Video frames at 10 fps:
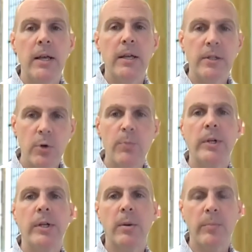is
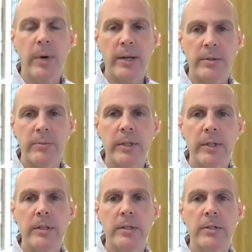opening up
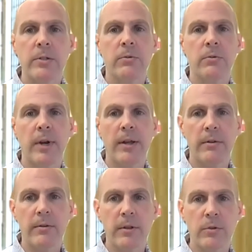possibilities
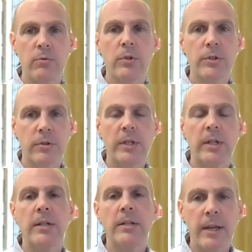rather than
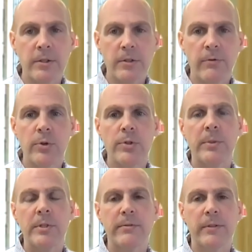restricting a text for
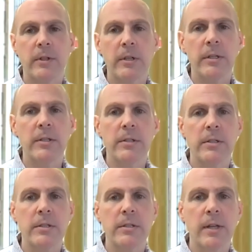specific audiences.